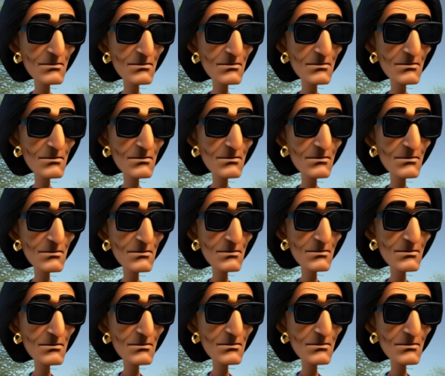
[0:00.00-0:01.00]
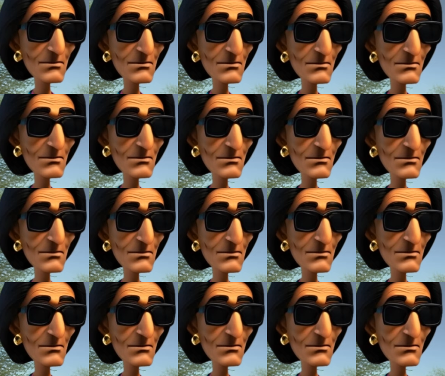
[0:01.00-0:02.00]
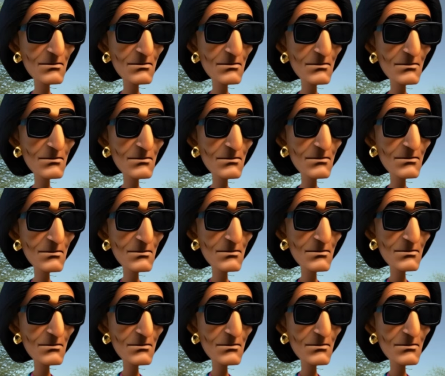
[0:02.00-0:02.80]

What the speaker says: Nothing is said.